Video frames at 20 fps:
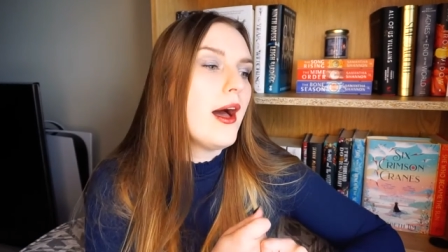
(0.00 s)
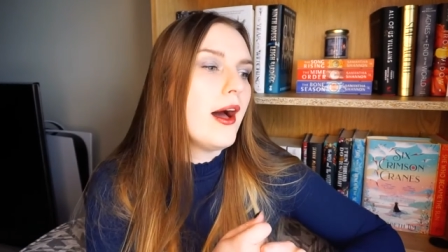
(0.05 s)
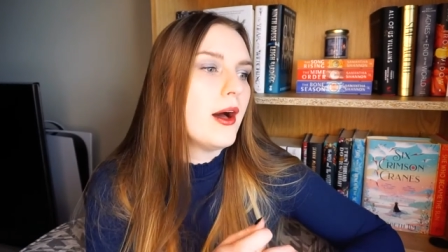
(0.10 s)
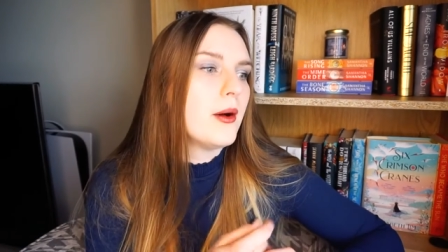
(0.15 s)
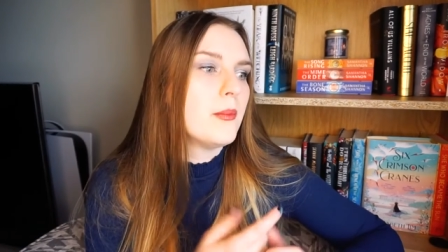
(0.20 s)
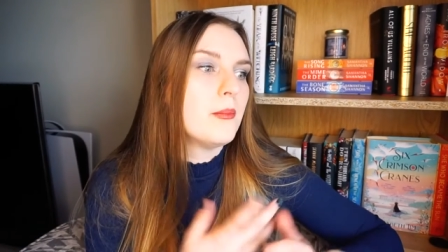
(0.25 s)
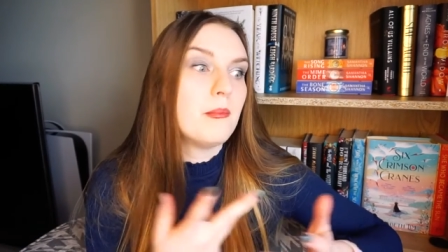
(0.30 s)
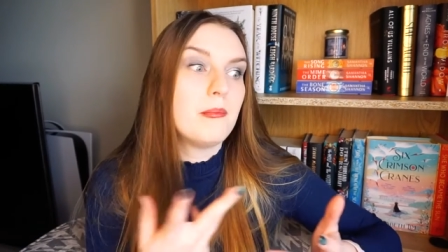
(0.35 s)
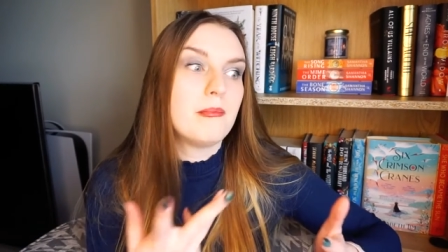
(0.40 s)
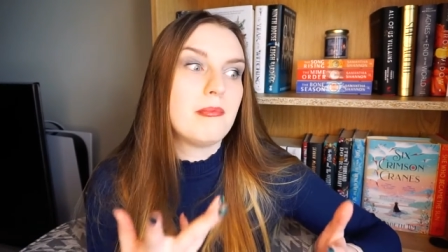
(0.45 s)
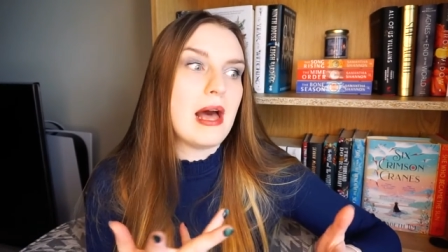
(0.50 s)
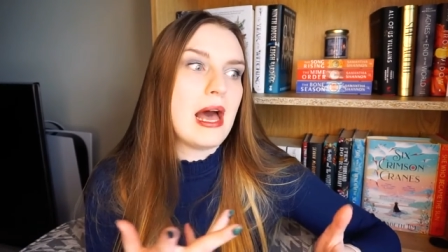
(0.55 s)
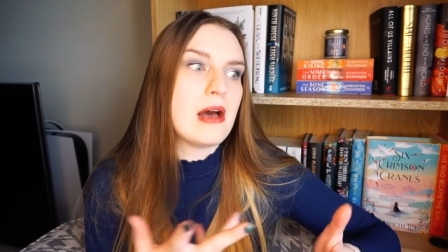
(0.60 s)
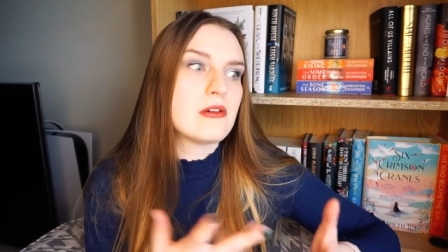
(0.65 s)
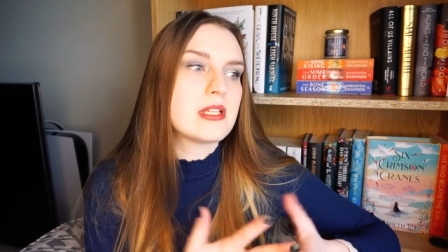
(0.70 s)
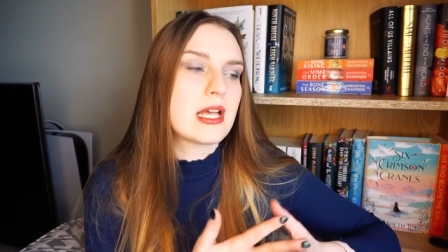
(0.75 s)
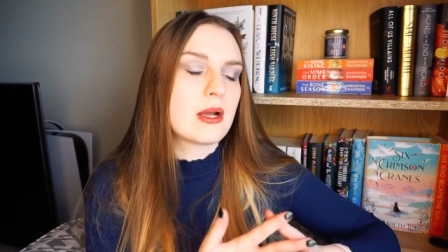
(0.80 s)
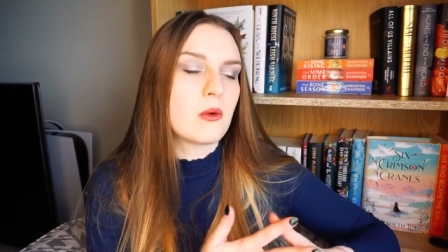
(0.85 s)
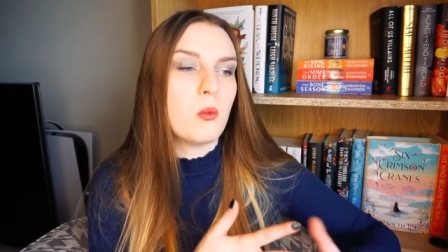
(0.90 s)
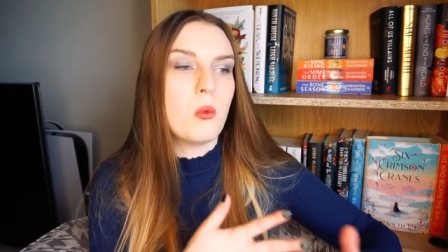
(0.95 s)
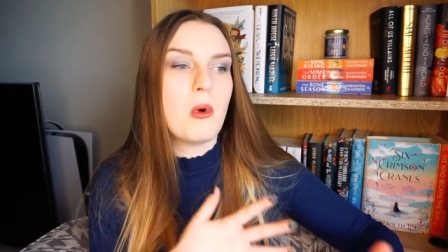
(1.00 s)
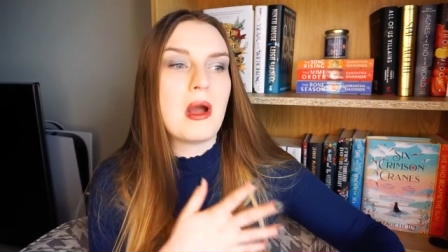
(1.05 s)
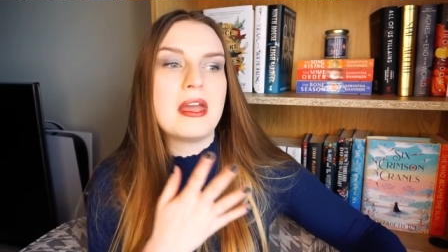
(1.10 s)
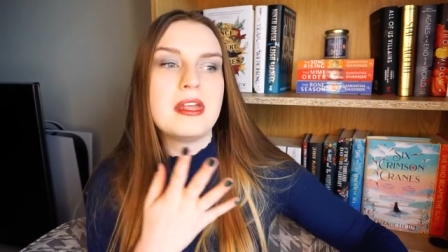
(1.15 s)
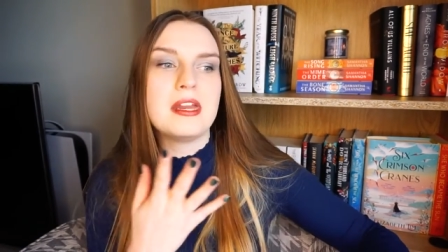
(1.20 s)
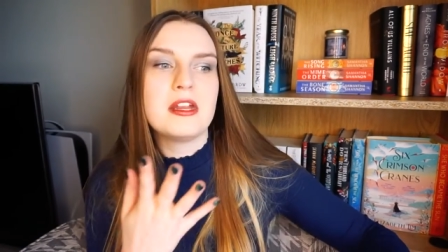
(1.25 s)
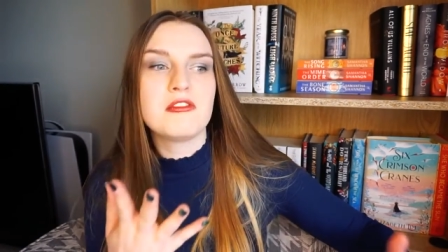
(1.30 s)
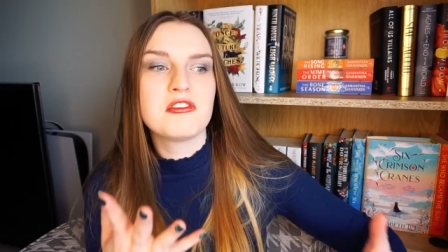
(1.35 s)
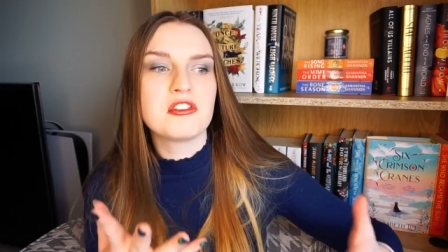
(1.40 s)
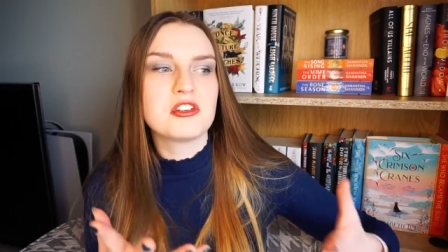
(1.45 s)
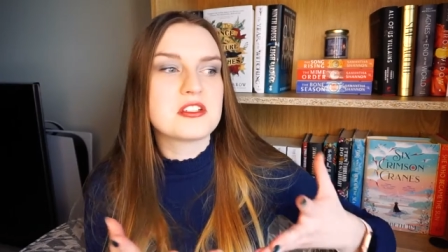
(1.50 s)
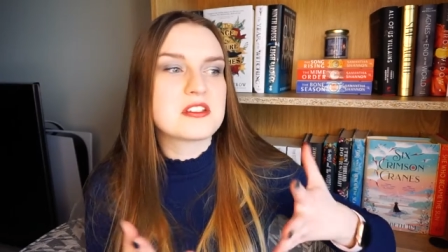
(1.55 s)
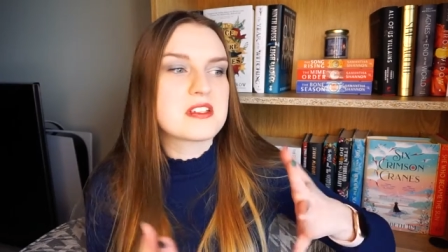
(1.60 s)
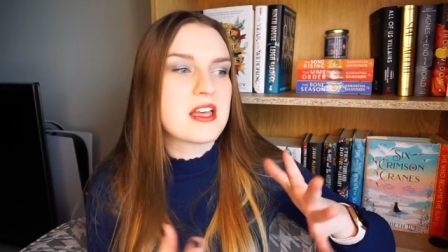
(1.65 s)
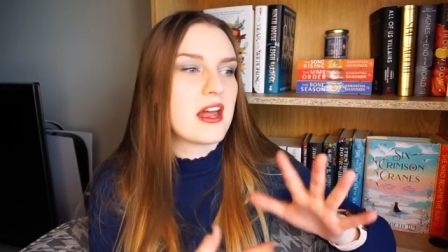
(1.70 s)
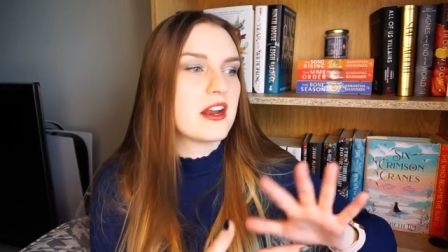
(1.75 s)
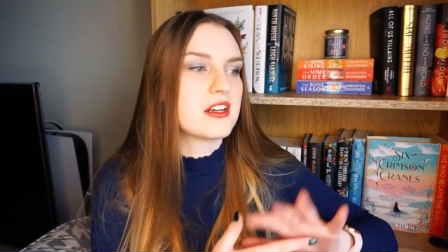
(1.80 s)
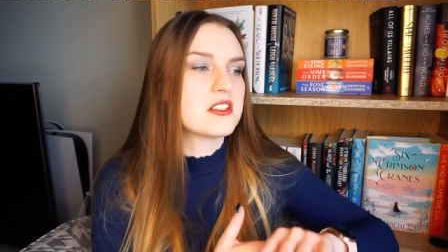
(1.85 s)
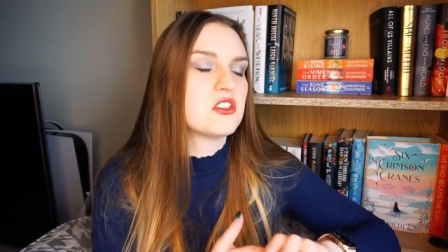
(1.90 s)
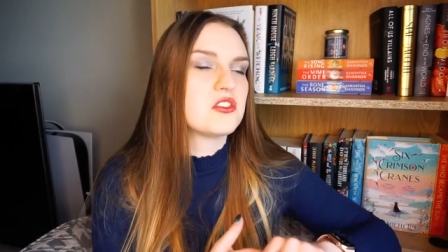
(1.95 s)
But I was like waiting for this
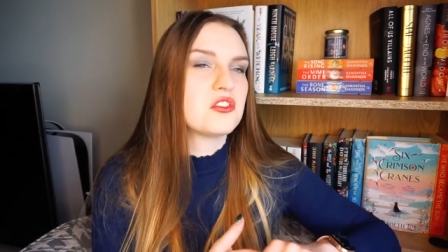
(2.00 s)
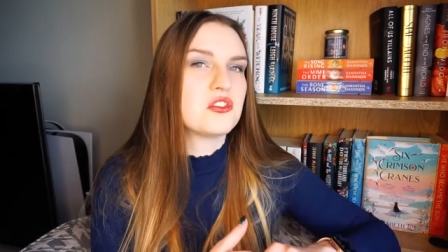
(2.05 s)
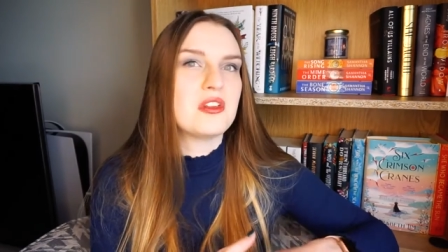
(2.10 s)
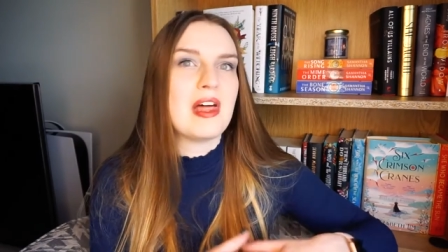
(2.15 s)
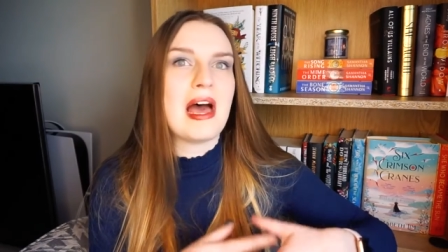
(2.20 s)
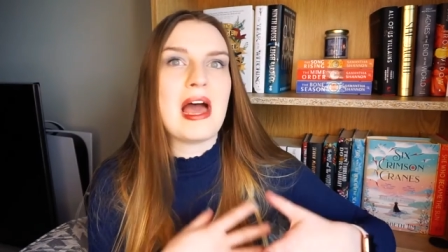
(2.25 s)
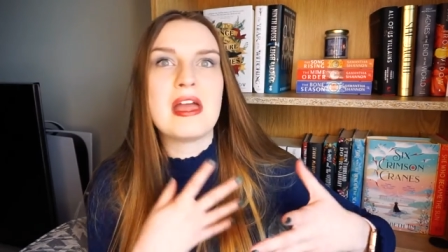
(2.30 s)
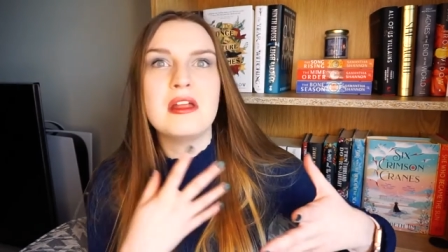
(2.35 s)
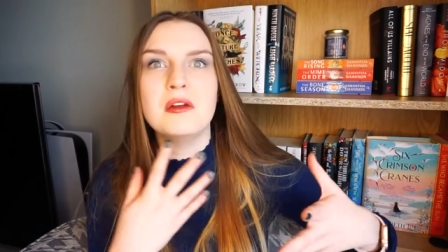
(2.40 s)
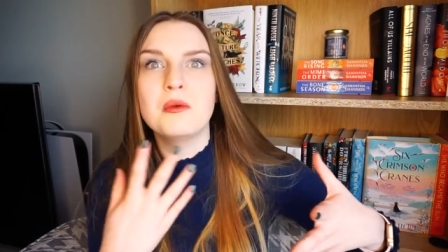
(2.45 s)
character to die,